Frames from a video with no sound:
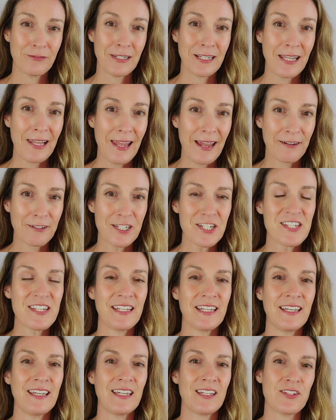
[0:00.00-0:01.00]

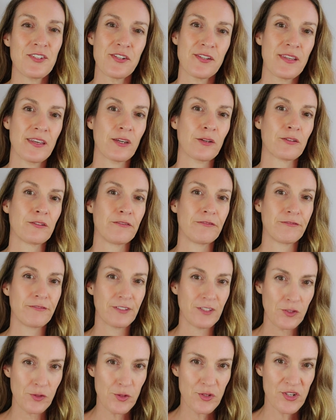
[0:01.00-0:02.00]
clarity into the
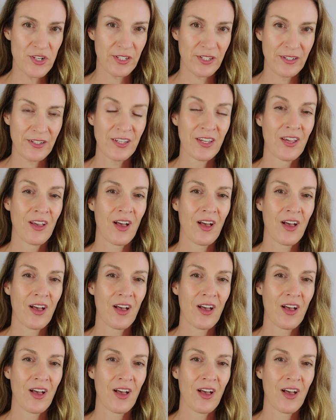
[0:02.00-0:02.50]
confusion